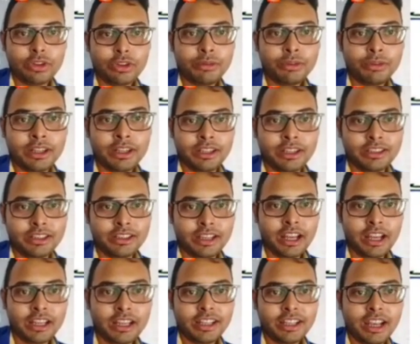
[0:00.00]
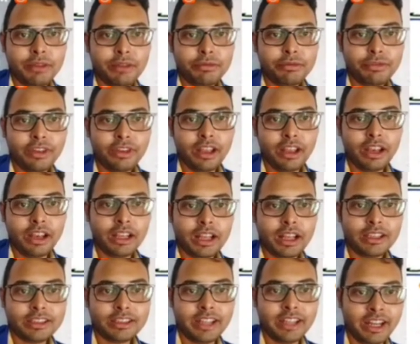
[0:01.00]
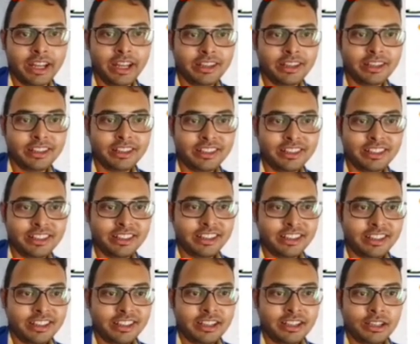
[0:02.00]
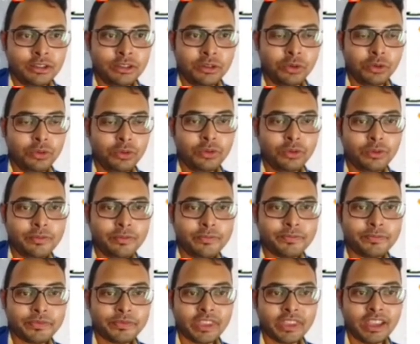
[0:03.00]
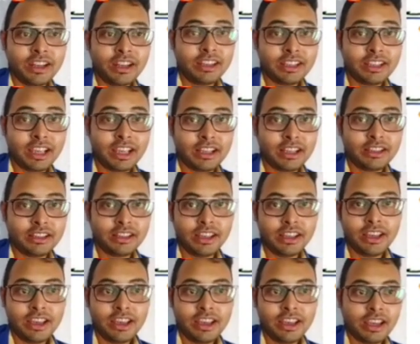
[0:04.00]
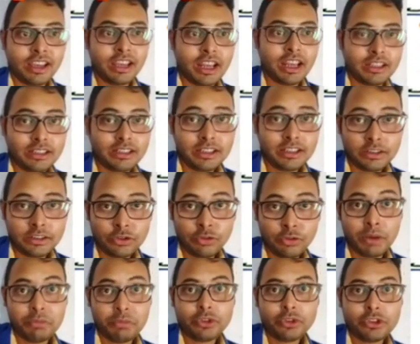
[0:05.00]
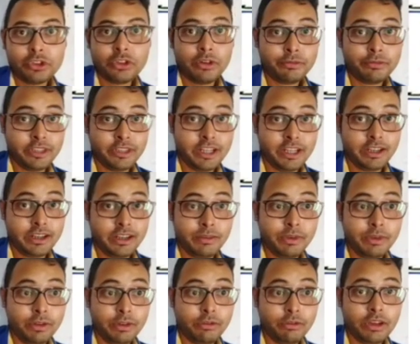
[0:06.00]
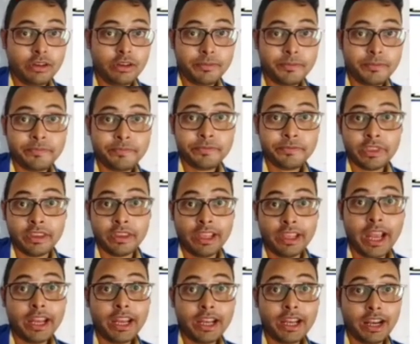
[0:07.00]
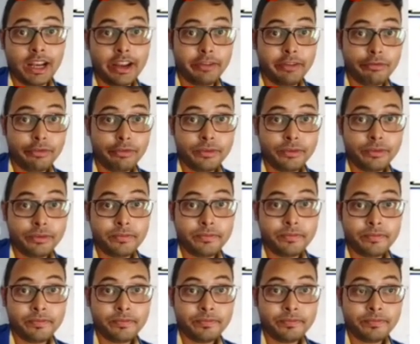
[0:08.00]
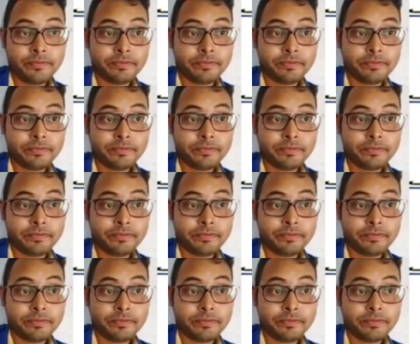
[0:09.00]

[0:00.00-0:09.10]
There are two possibilities, cat is alive and cat is dead. So in this case, cat is in superposition of state between dead and alive.